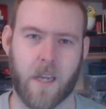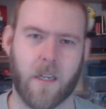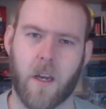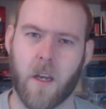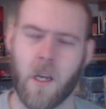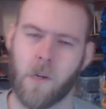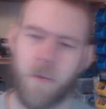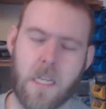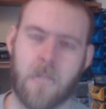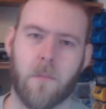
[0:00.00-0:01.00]
a
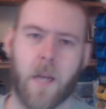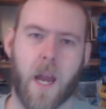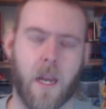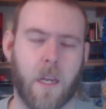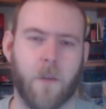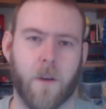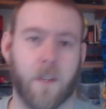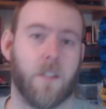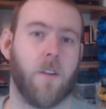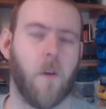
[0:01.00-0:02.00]
reasonably accurate
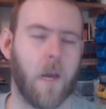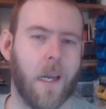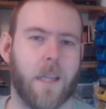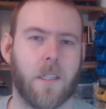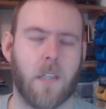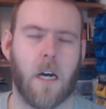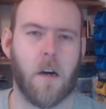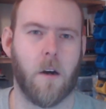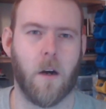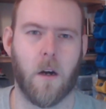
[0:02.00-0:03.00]
stock list
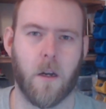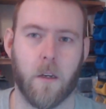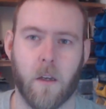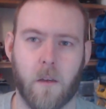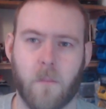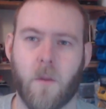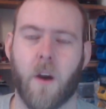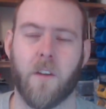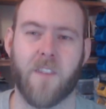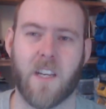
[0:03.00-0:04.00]
on my
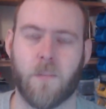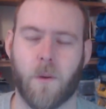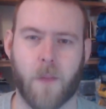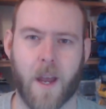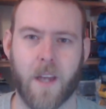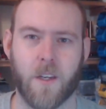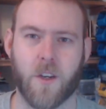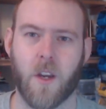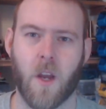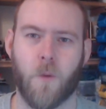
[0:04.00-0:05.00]
Facebook page,
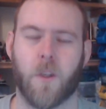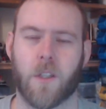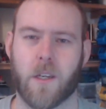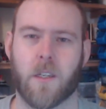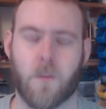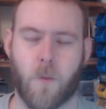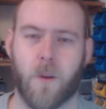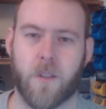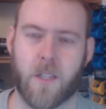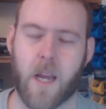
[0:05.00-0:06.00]
which lists what
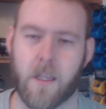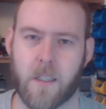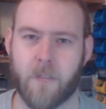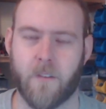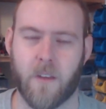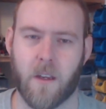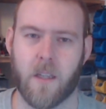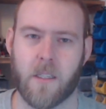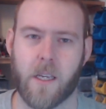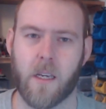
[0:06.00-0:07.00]
status everything
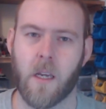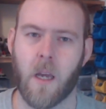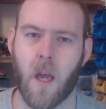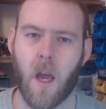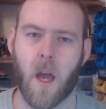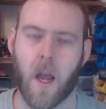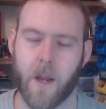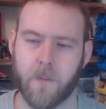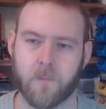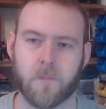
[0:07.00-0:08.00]
is in.
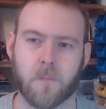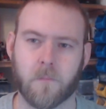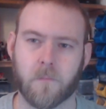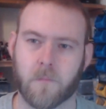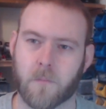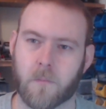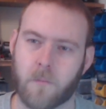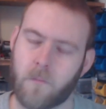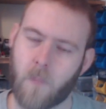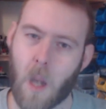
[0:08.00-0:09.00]
But
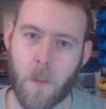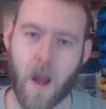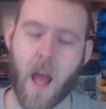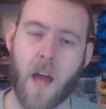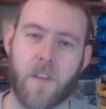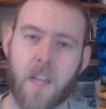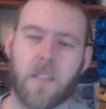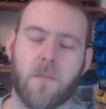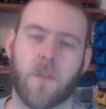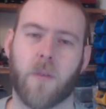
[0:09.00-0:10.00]
I have had
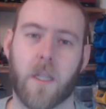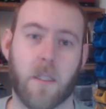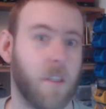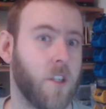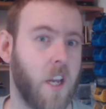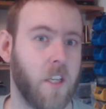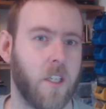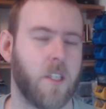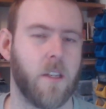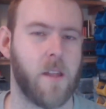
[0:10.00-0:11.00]
some tweaks and changes
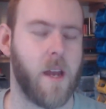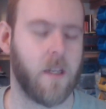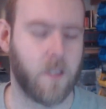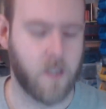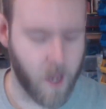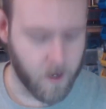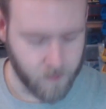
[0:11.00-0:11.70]
to that. So